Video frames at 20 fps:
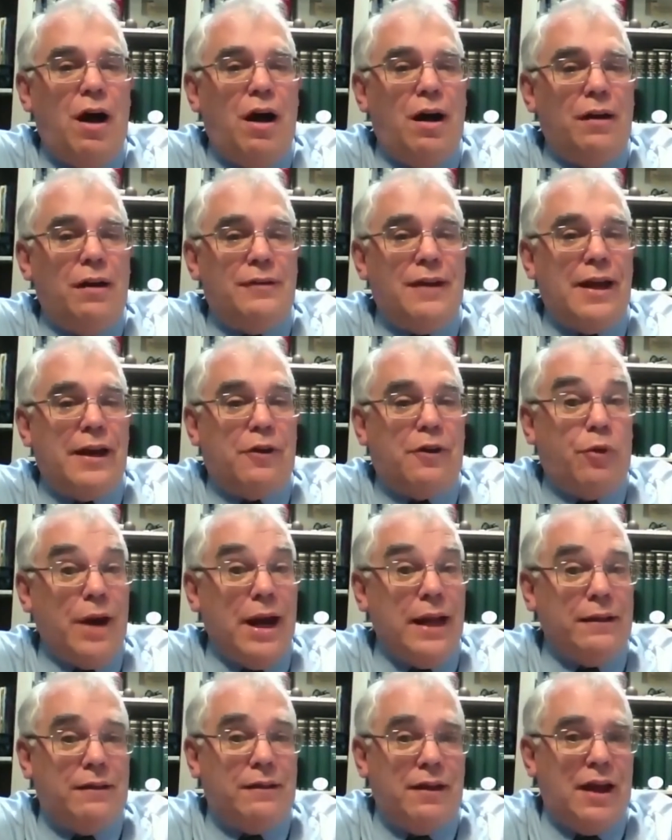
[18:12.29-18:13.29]
they
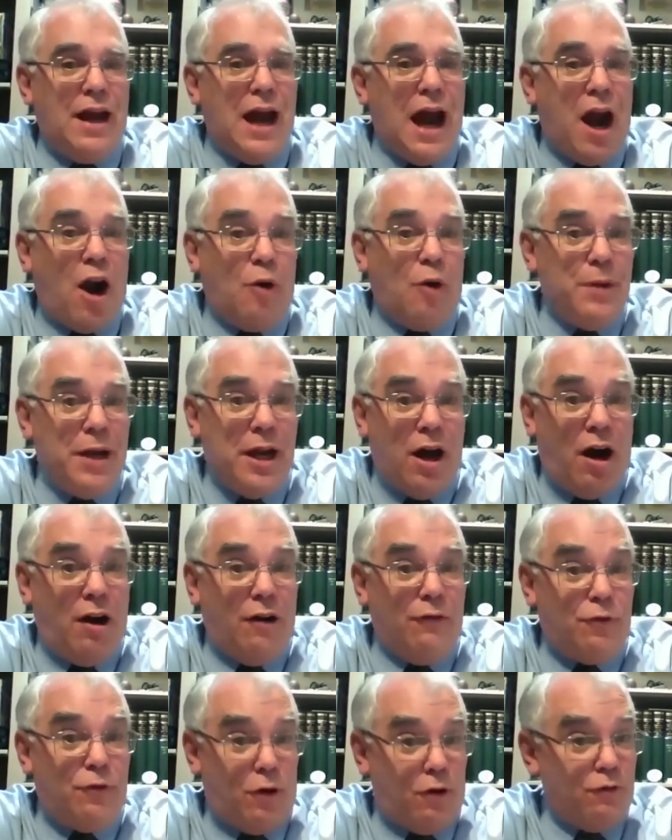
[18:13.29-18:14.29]
create the Army
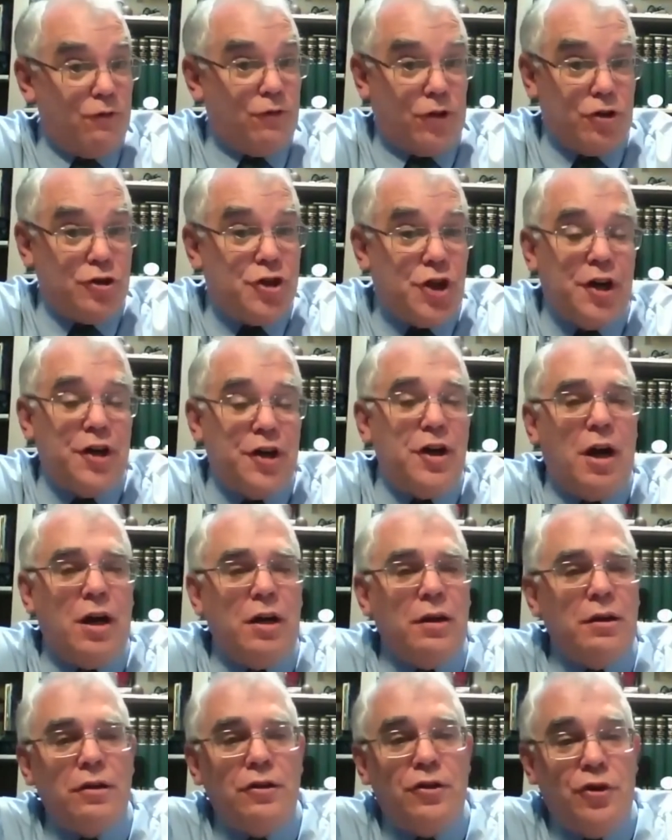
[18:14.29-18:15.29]
of
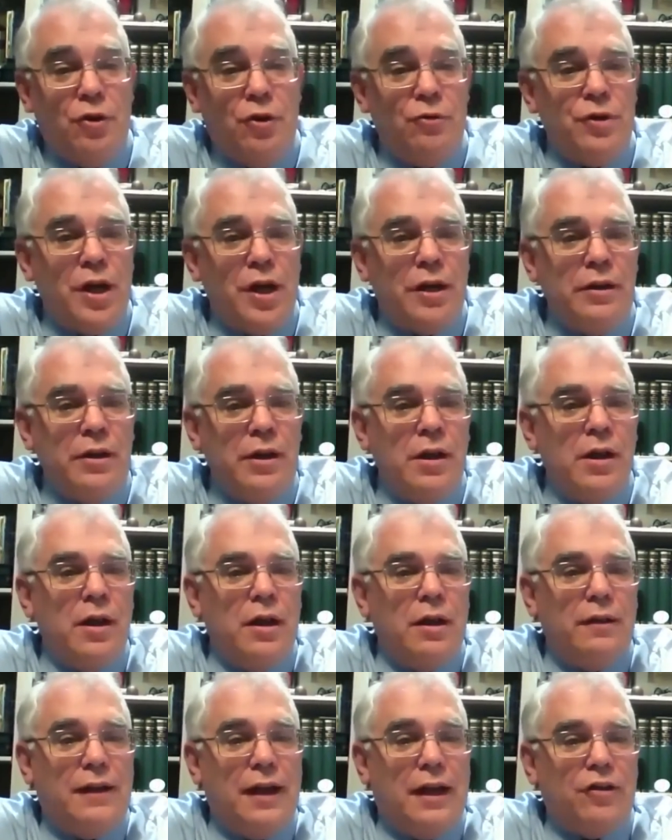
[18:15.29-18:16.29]
Virginia Union
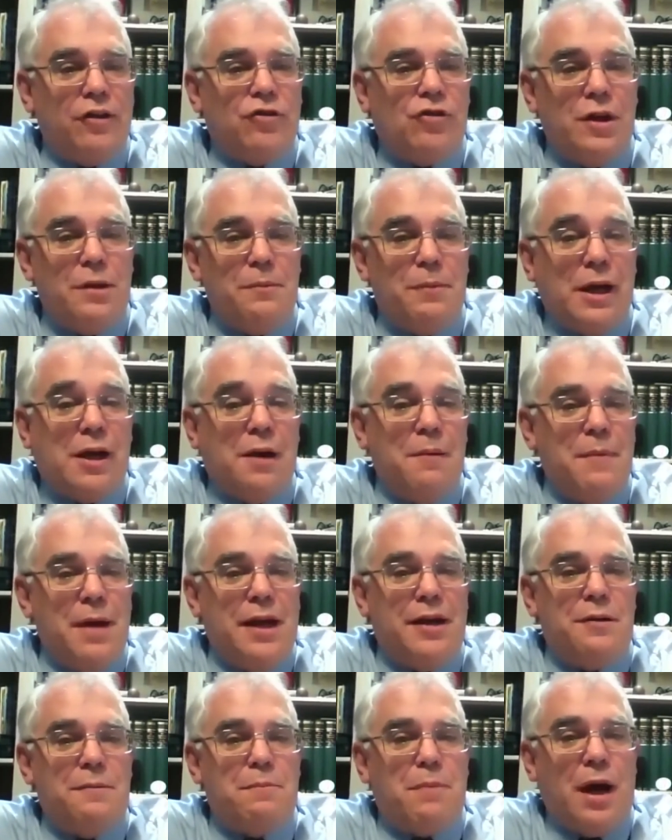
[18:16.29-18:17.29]
that is going to be
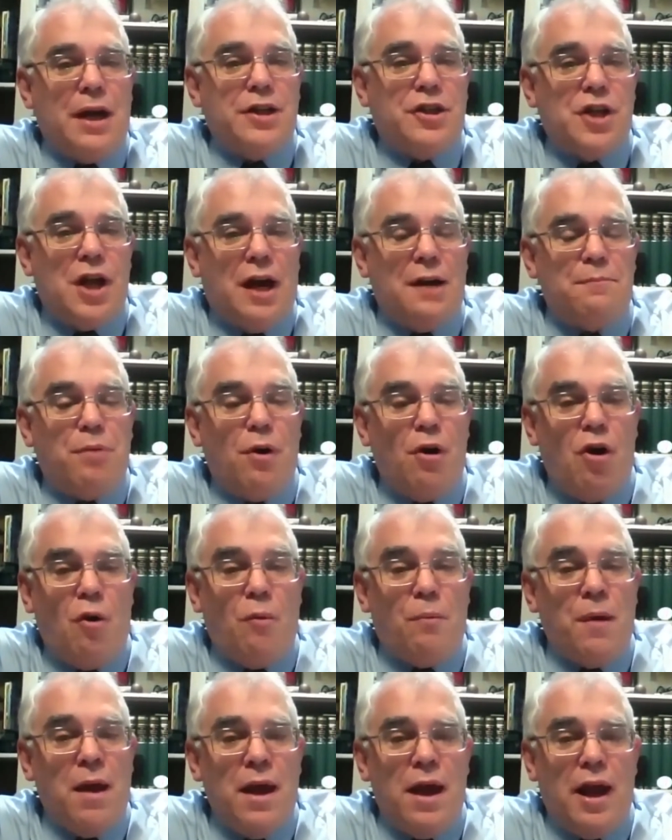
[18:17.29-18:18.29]
commanded by John
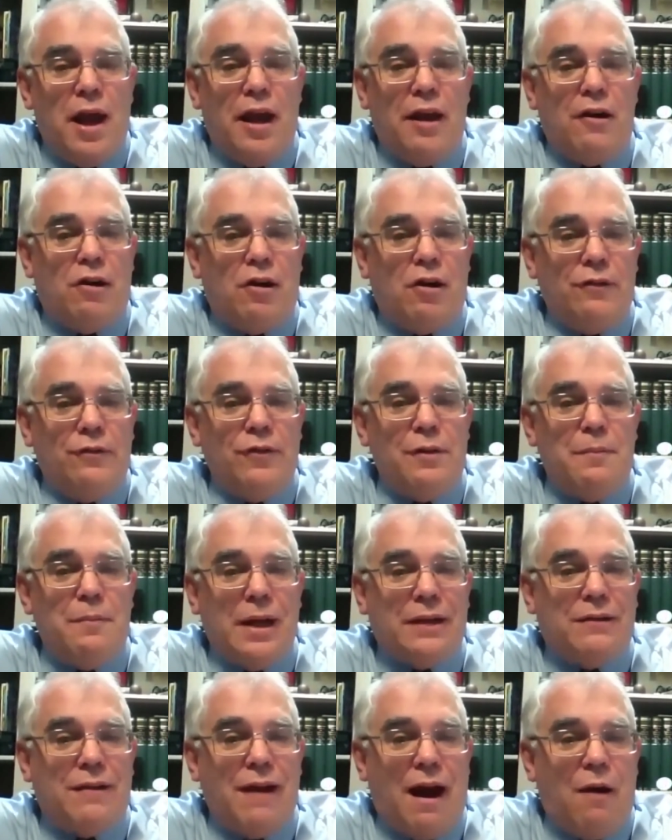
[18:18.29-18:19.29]
Pope, and Irvin
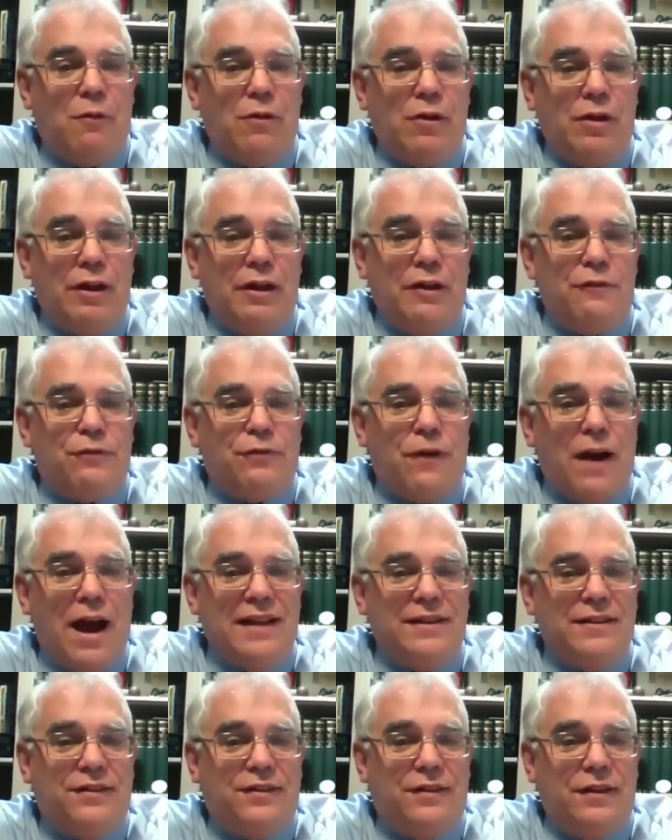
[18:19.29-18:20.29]
McDowell and
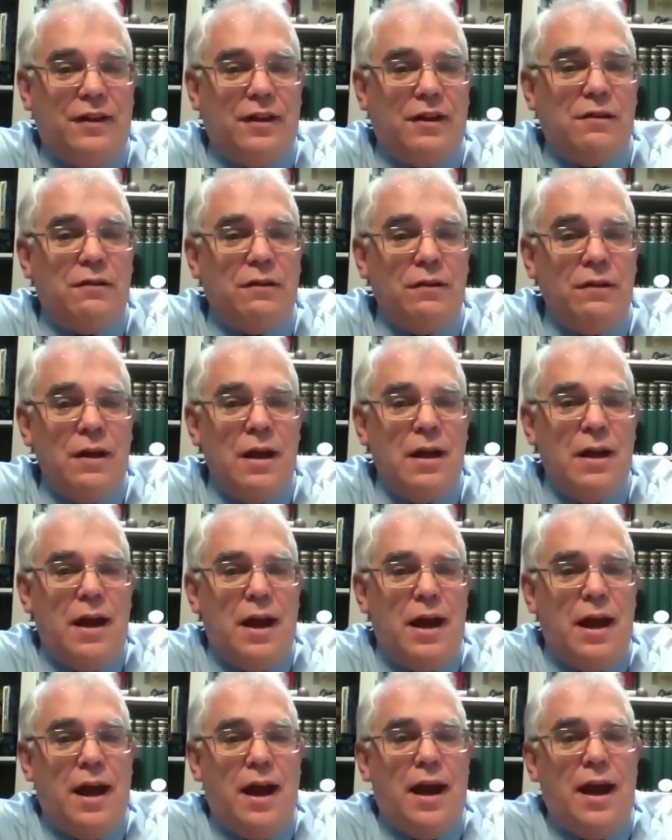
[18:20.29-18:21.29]
Franz Sigel
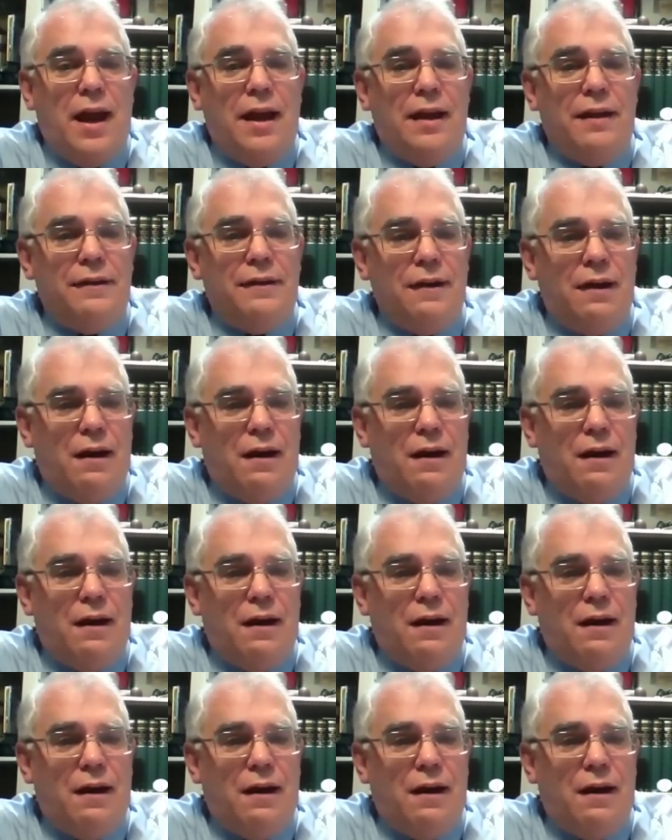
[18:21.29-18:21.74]
and